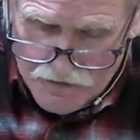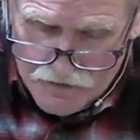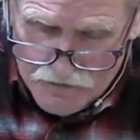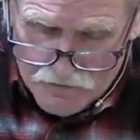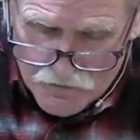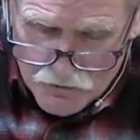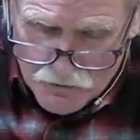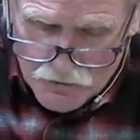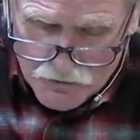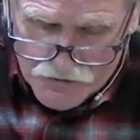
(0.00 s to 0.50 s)

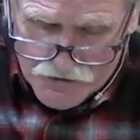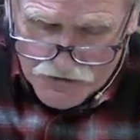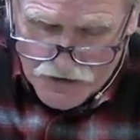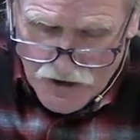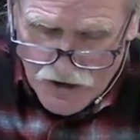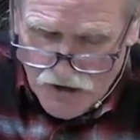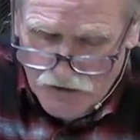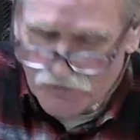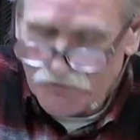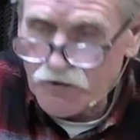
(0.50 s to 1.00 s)
You
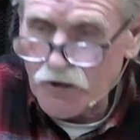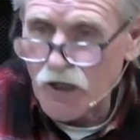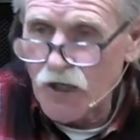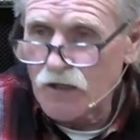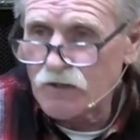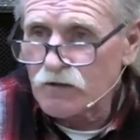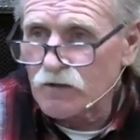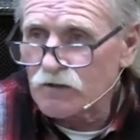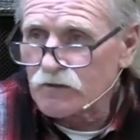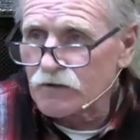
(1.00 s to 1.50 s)
shall
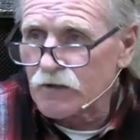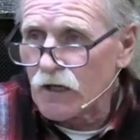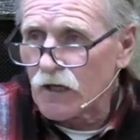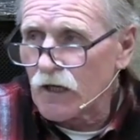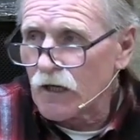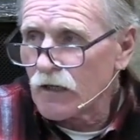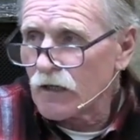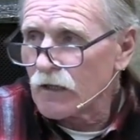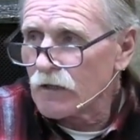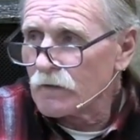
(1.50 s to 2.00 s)
not
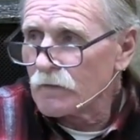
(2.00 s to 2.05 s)
die.